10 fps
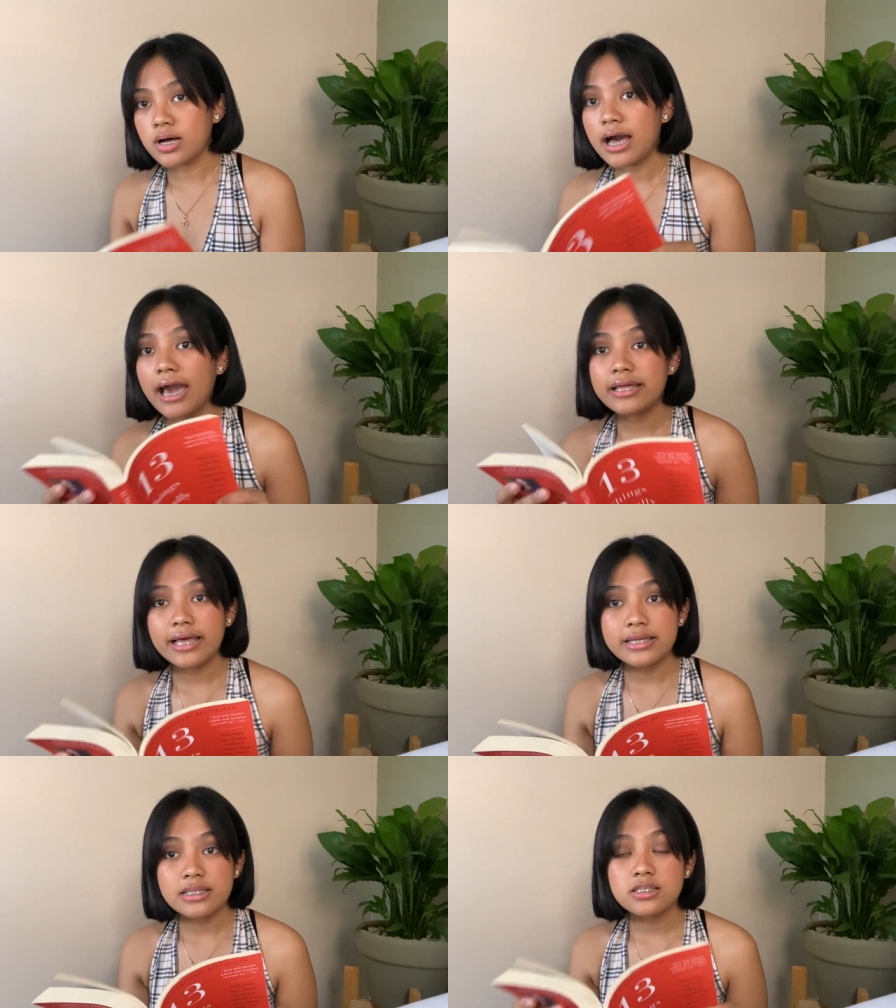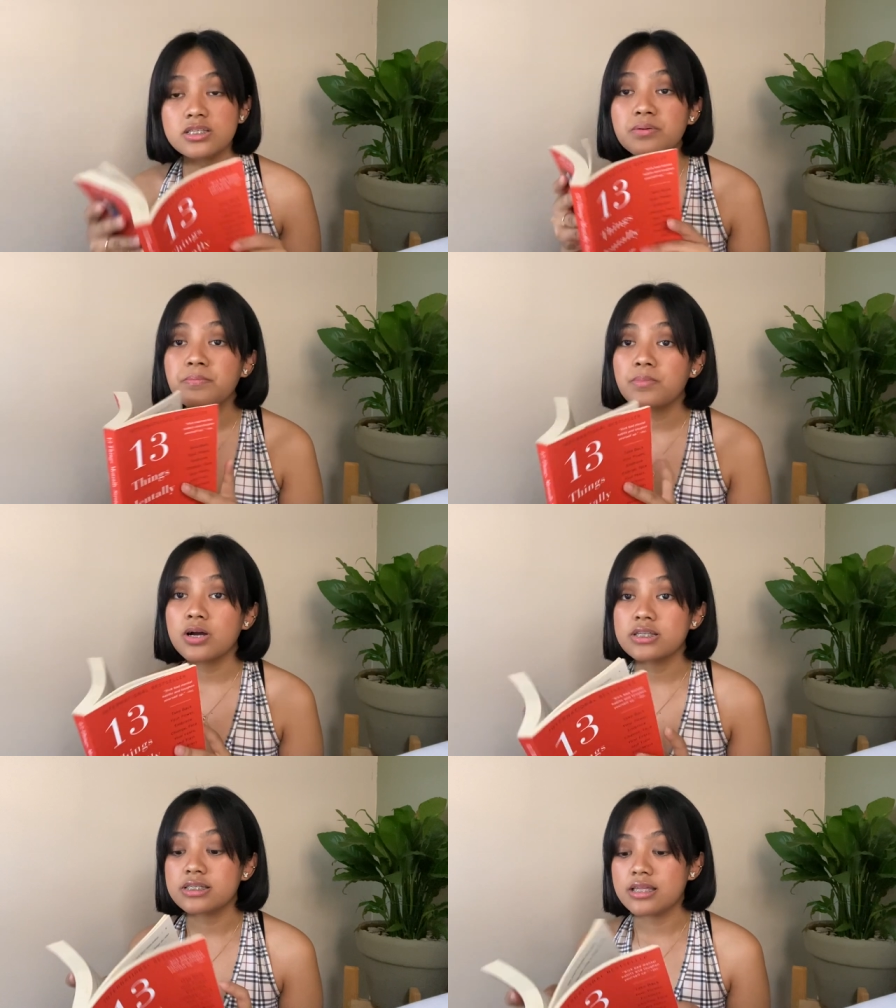highlighted some
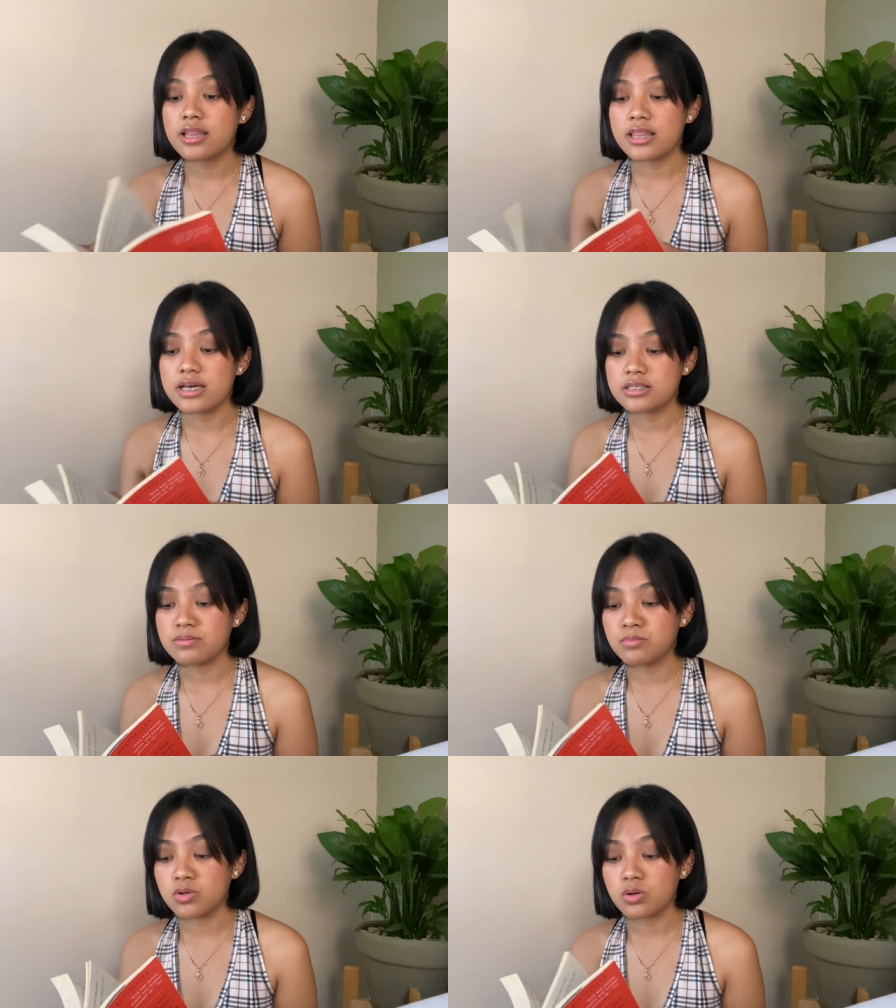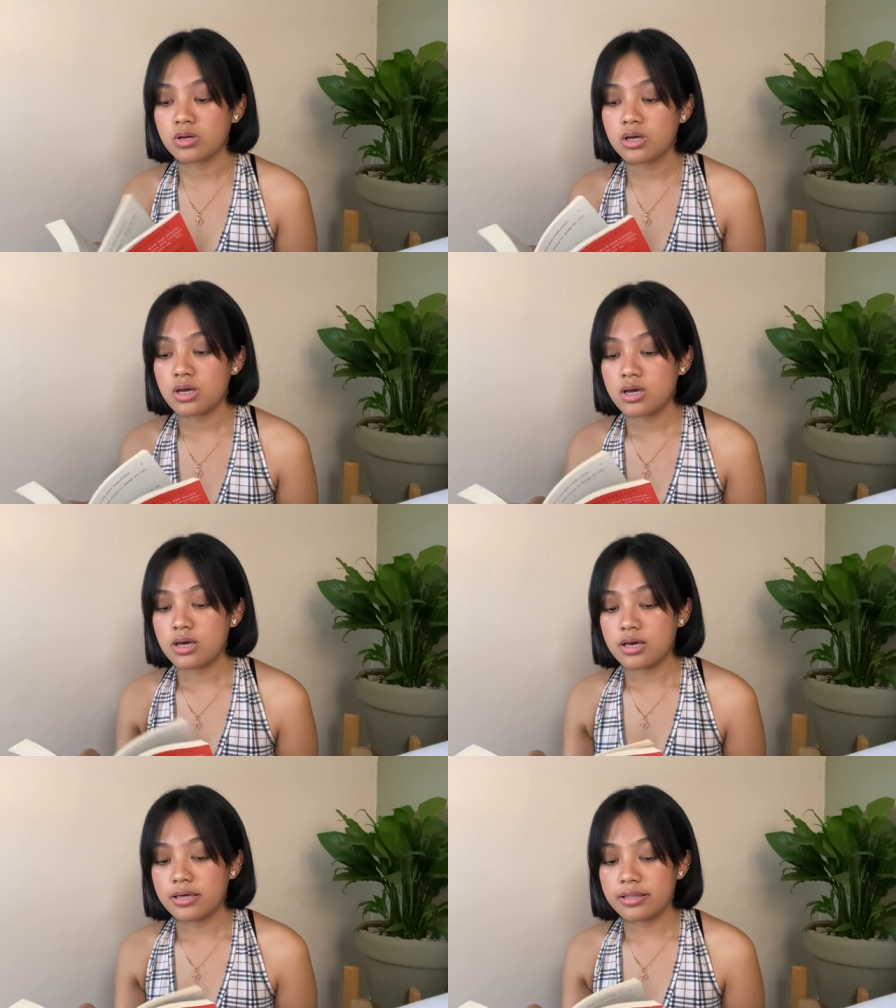parts in this book
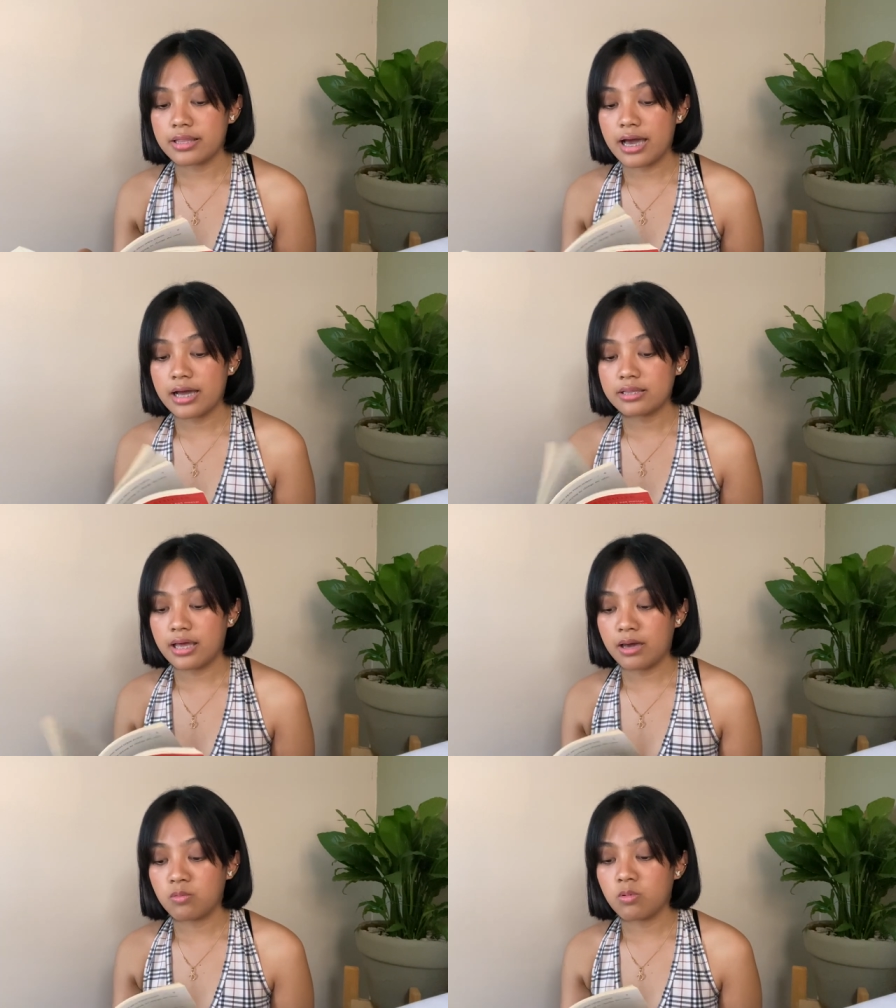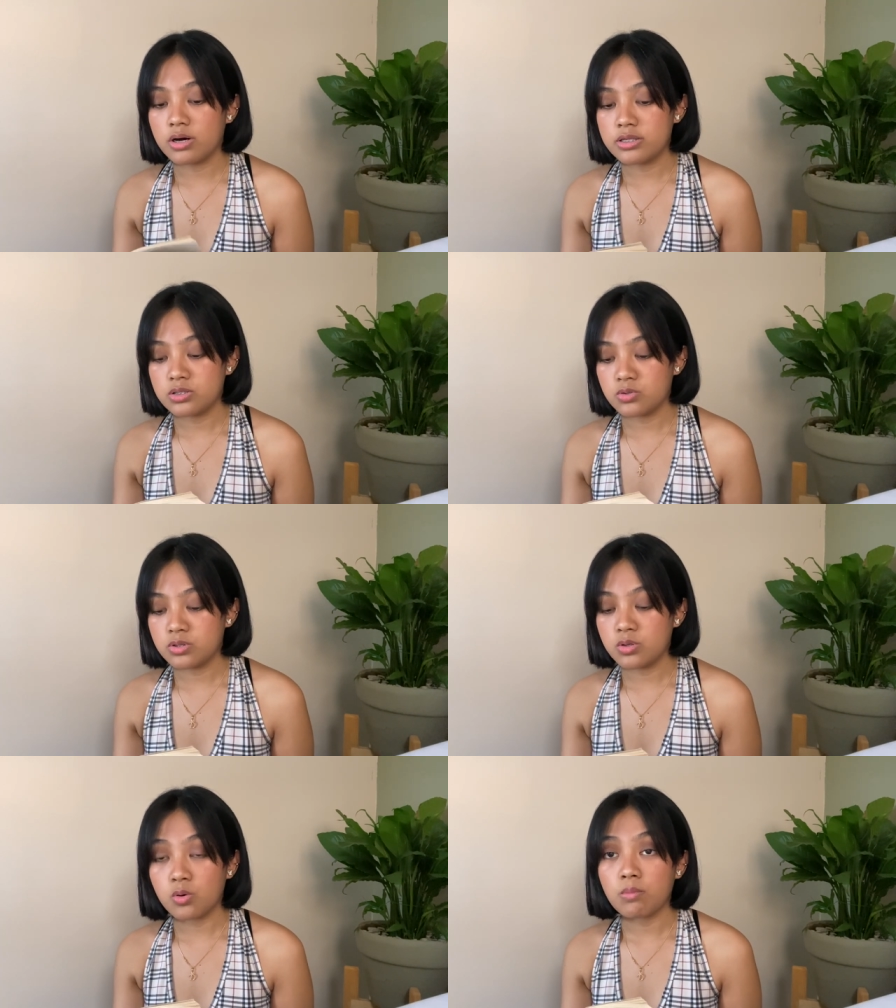that I want to
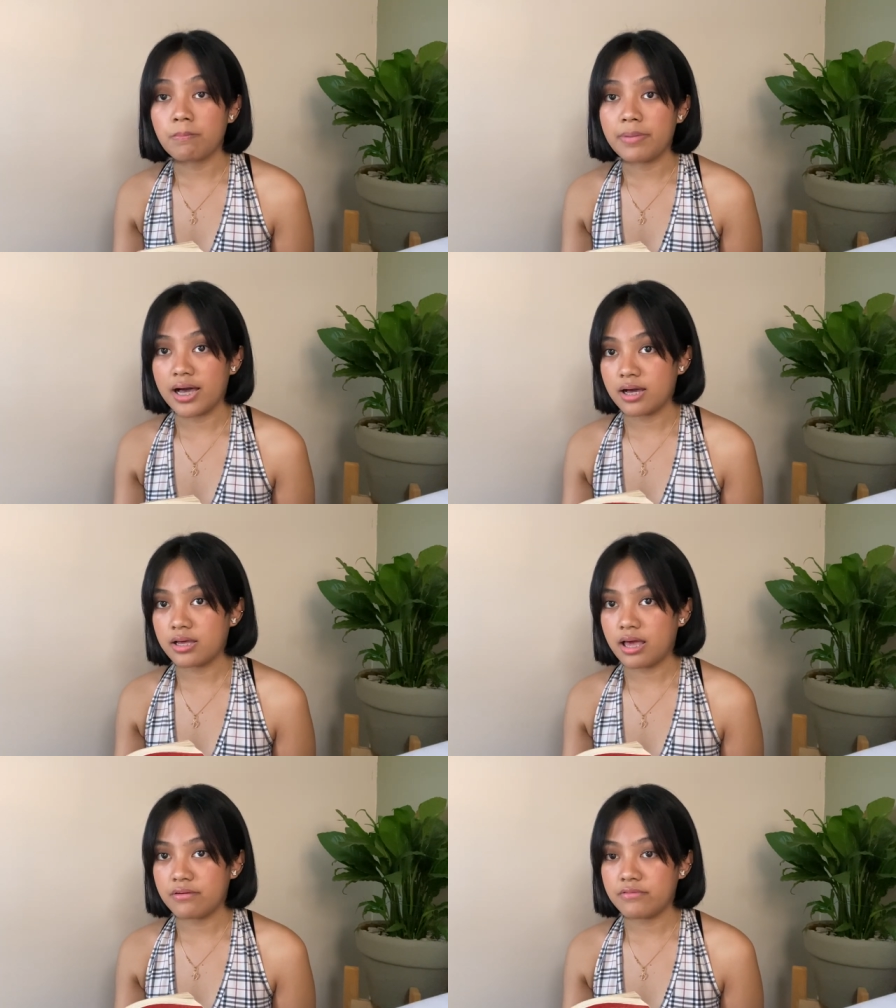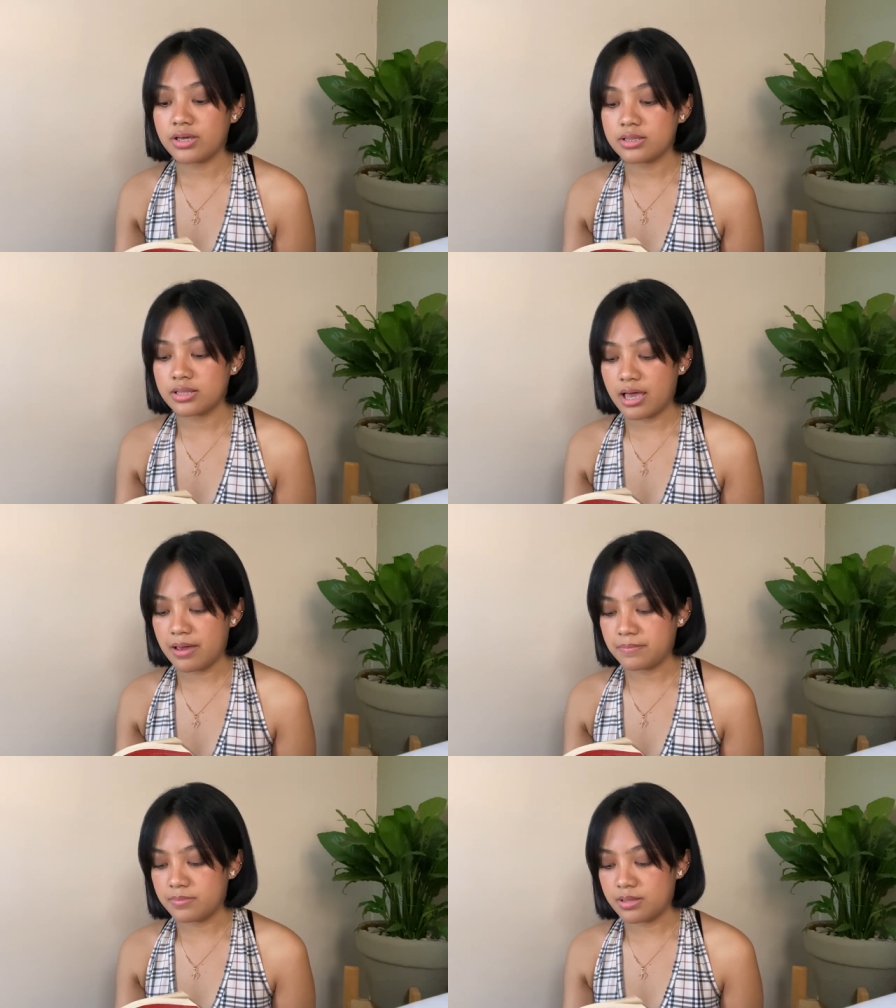look back every
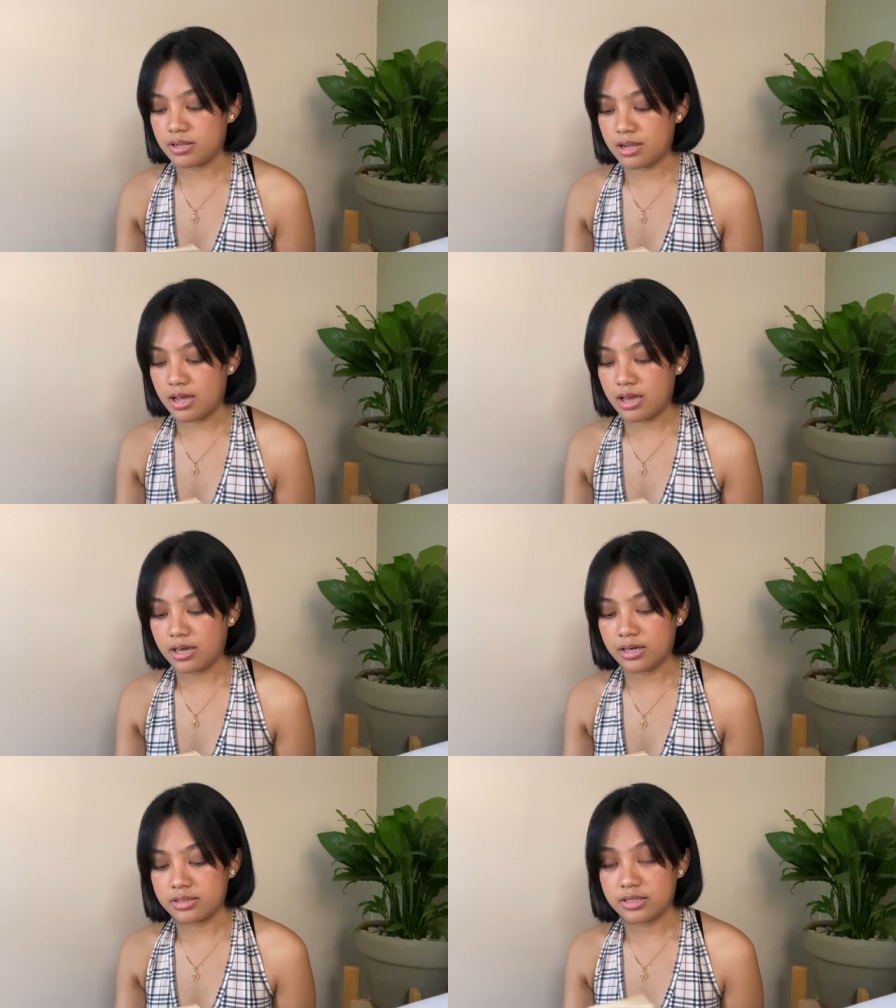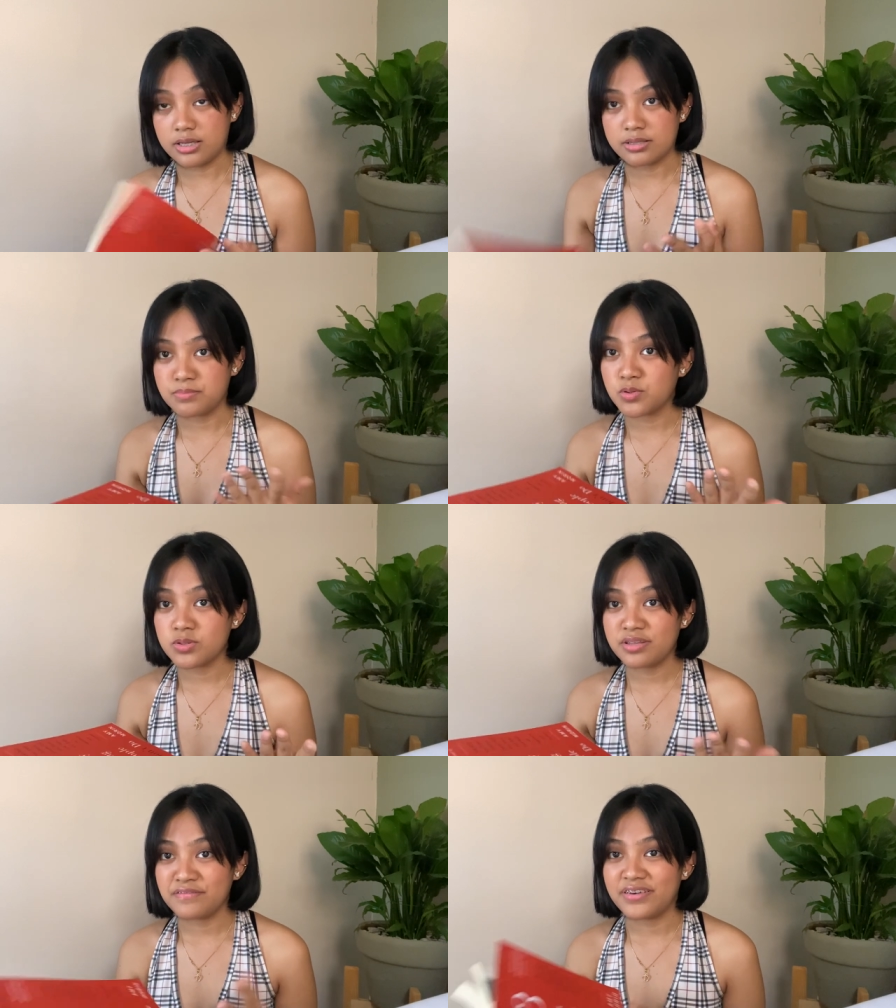time that I need
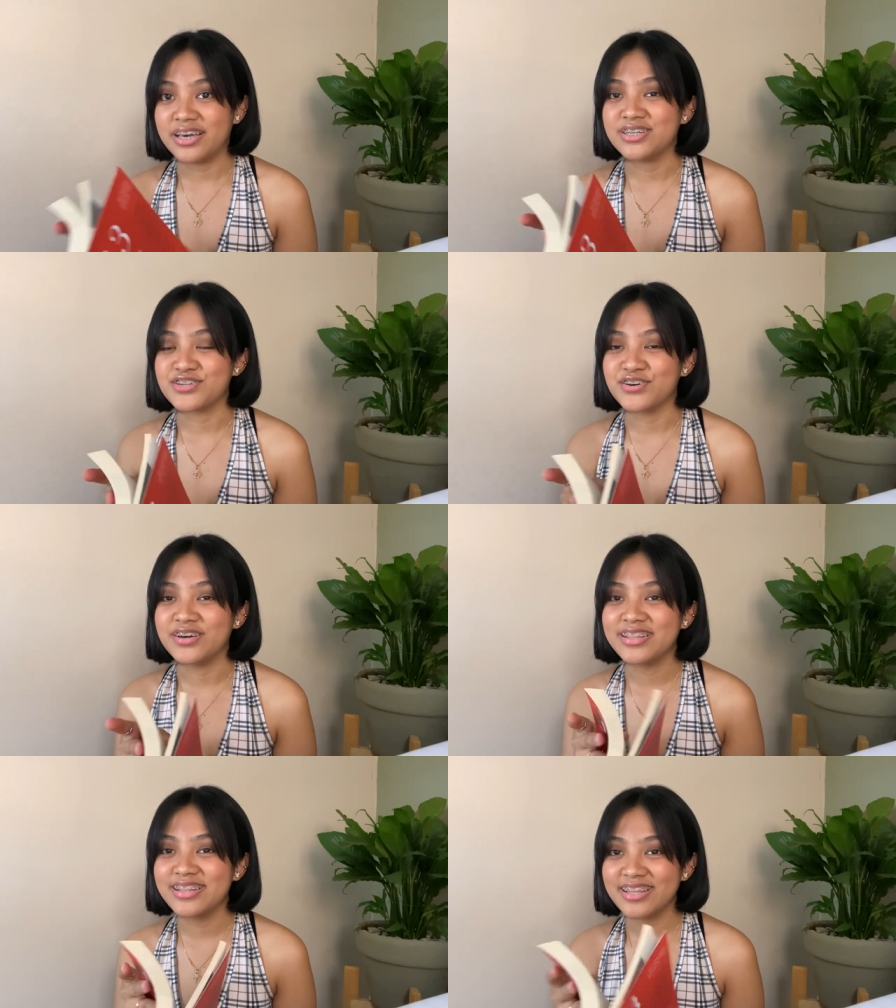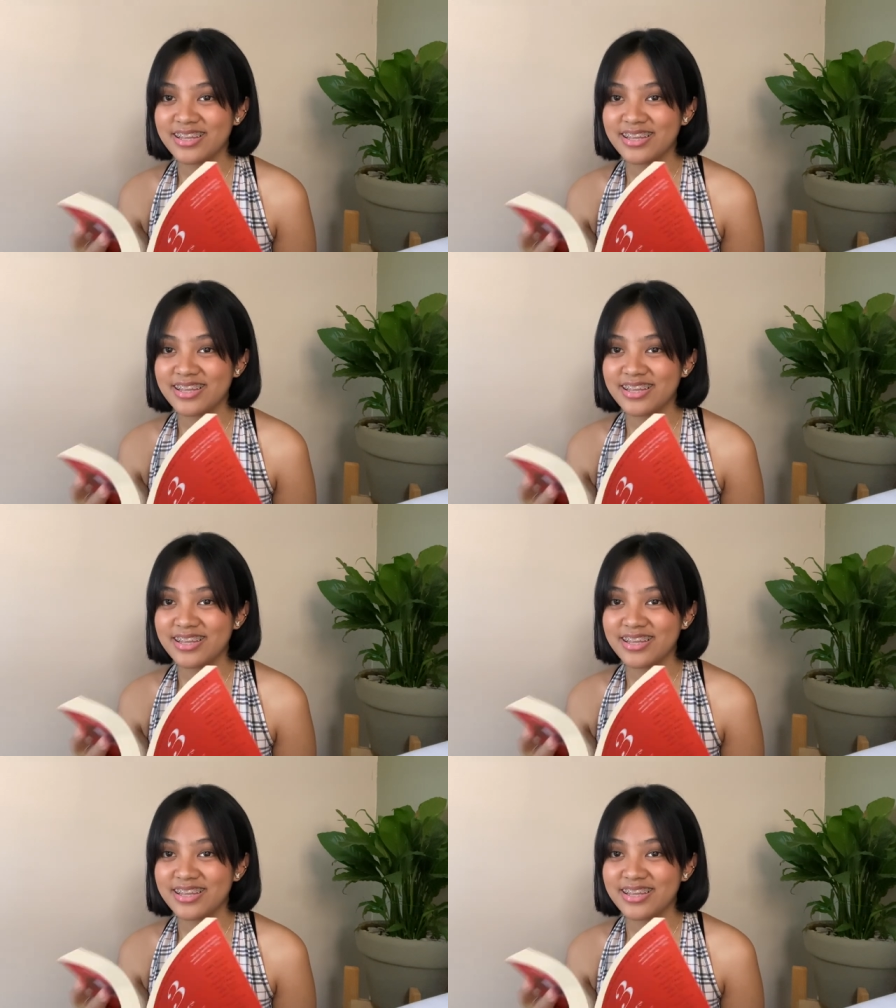motivation.